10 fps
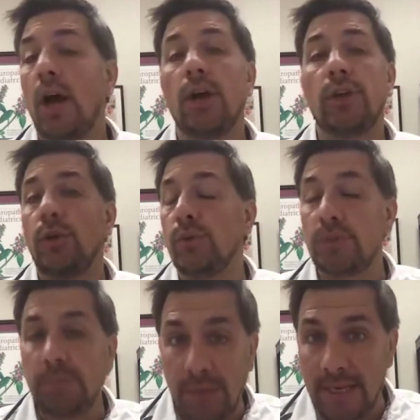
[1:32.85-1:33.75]
A
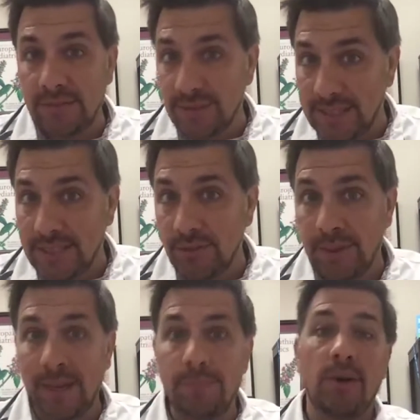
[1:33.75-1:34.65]
huge place for
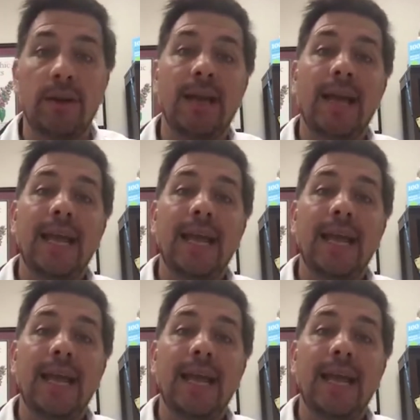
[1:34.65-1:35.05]
sensory input